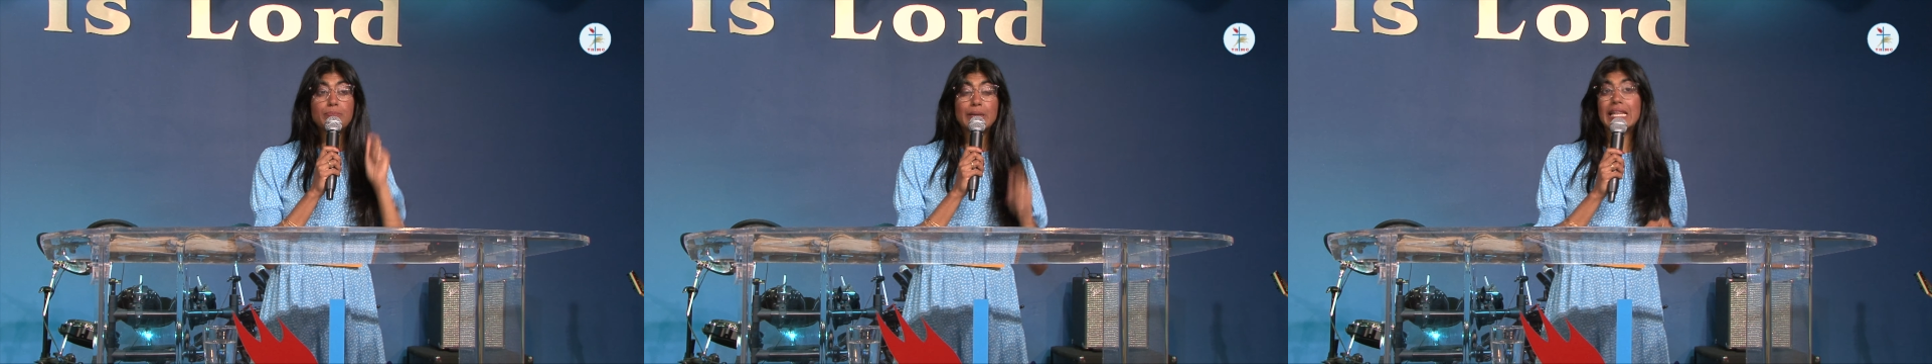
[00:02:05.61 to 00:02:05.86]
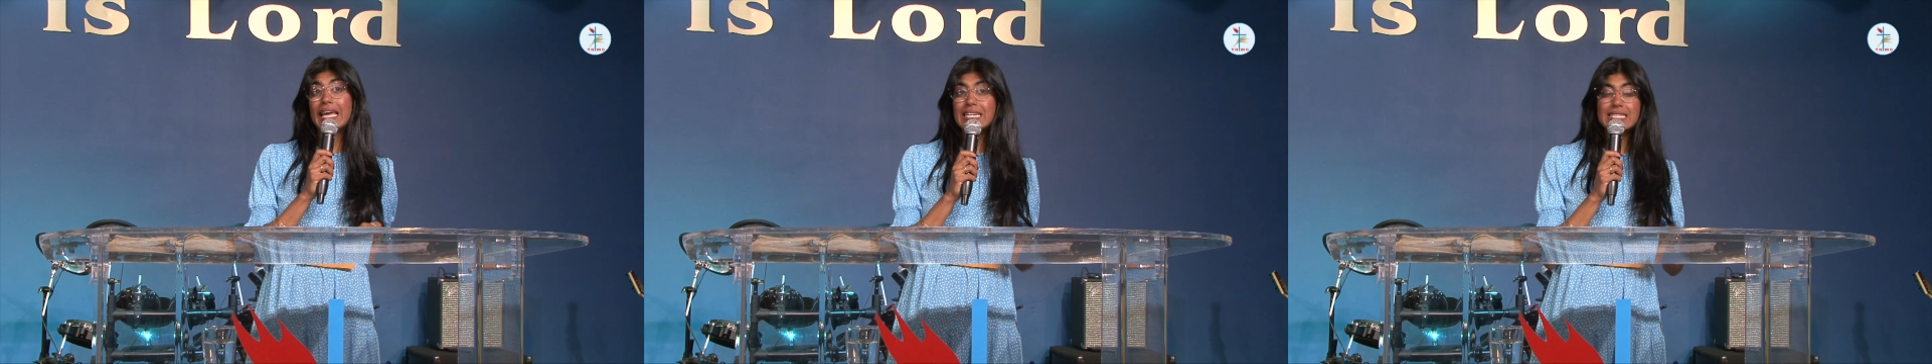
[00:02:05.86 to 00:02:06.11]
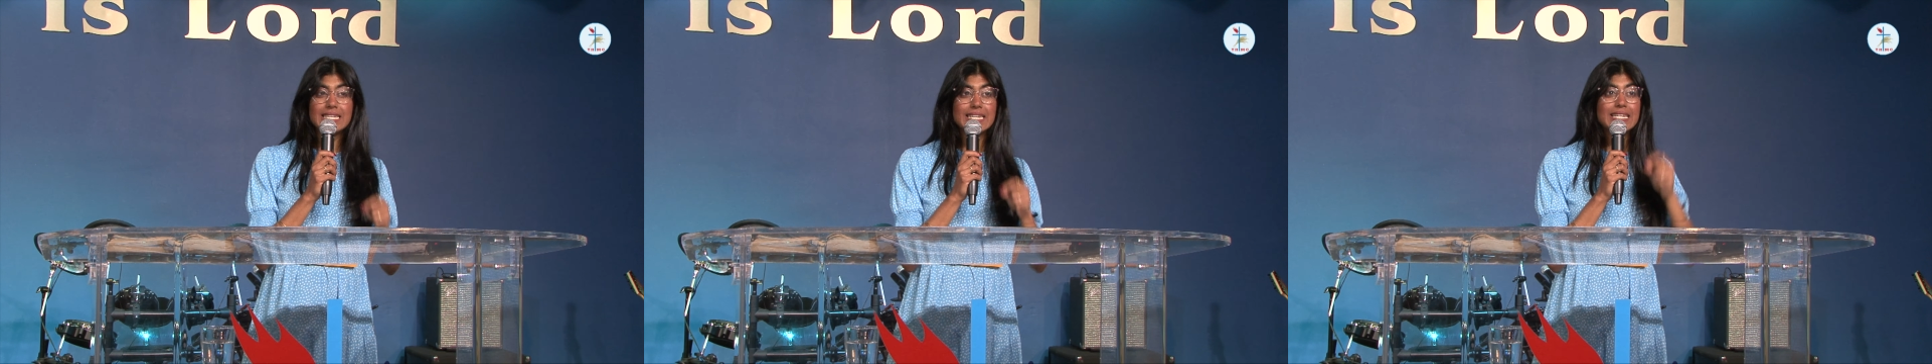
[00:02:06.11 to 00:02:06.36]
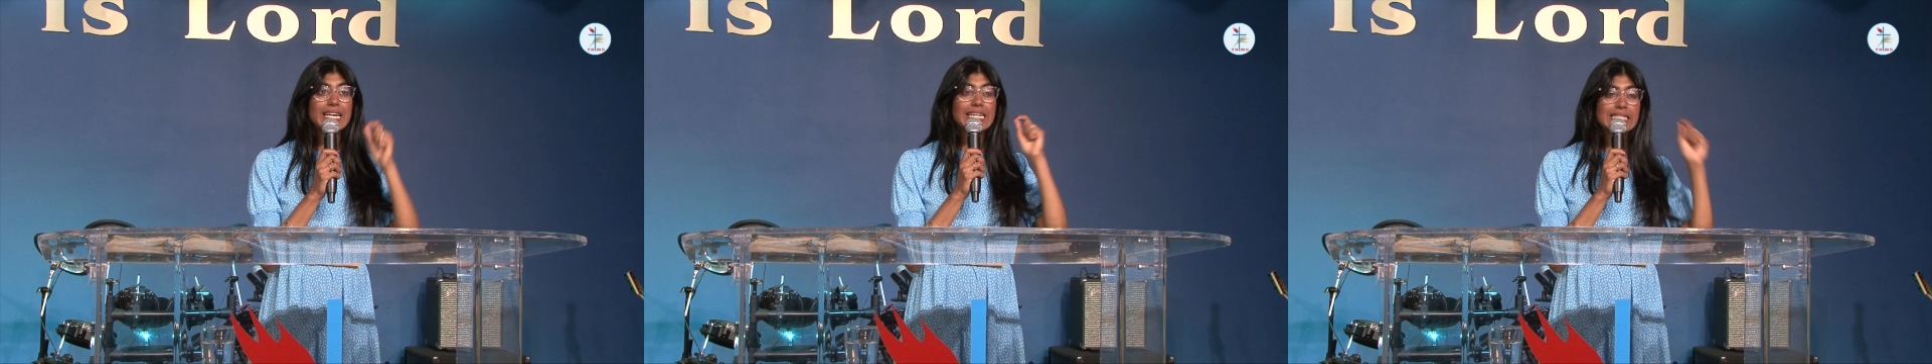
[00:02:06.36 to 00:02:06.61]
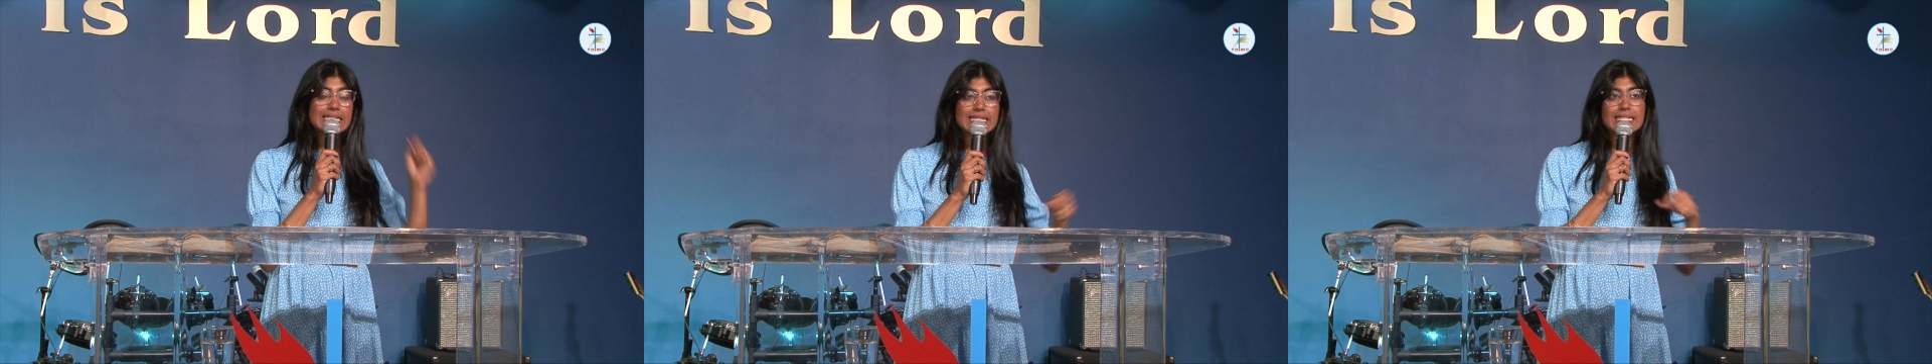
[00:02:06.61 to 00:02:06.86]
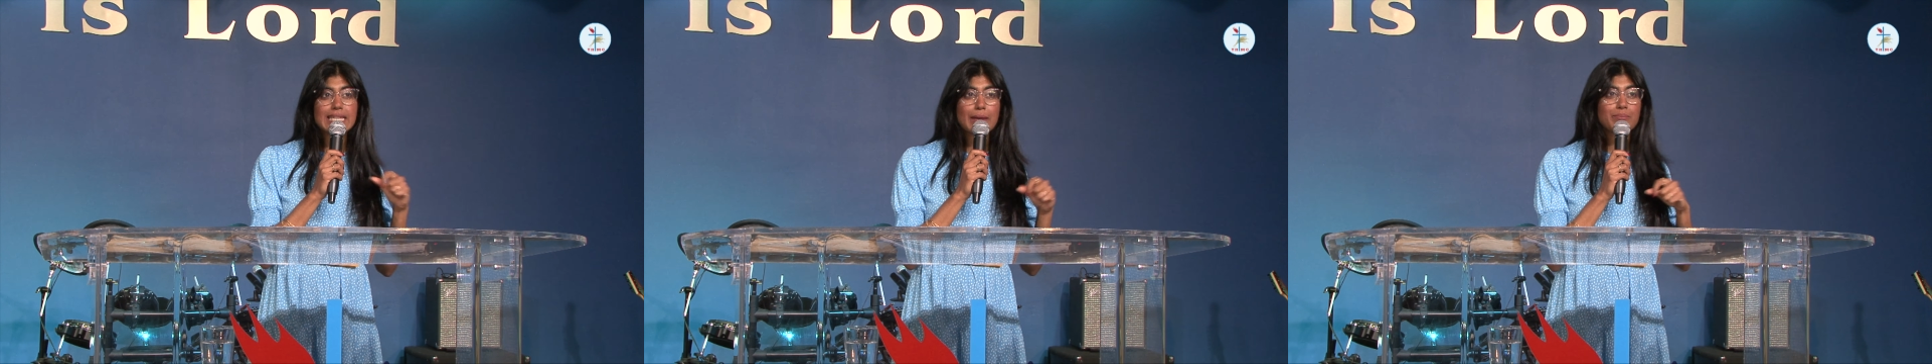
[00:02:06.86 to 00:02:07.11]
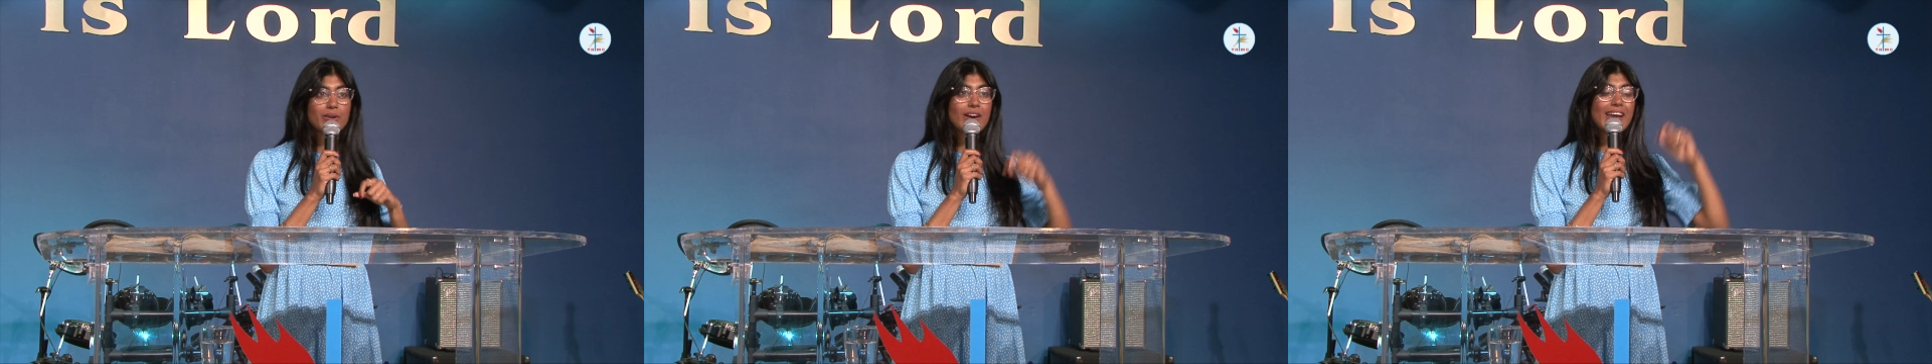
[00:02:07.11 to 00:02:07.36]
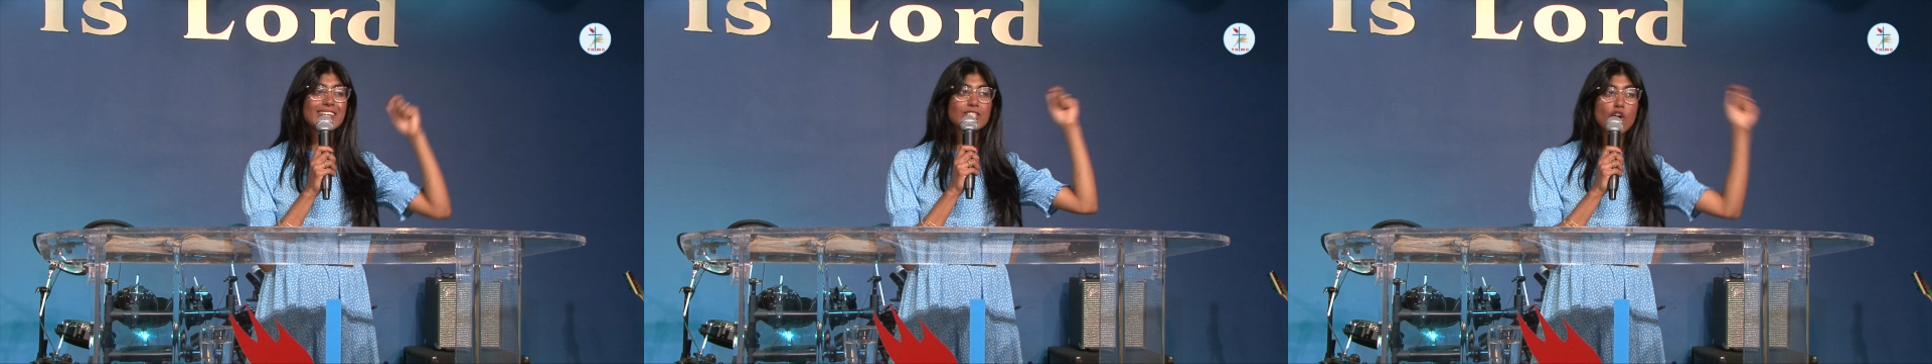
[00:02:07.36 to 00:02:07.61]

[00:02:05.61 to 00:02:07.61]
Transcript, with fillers: planted in December and it's